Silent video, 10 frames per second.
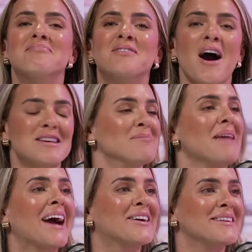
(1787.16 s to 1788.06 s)
Guys, I'm
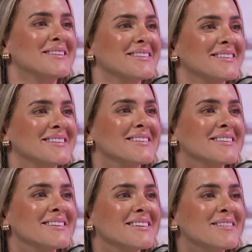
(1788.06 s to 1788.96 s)
knackered. Fat and
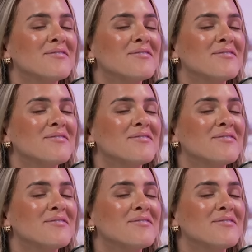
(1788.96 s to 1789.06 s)
shattered.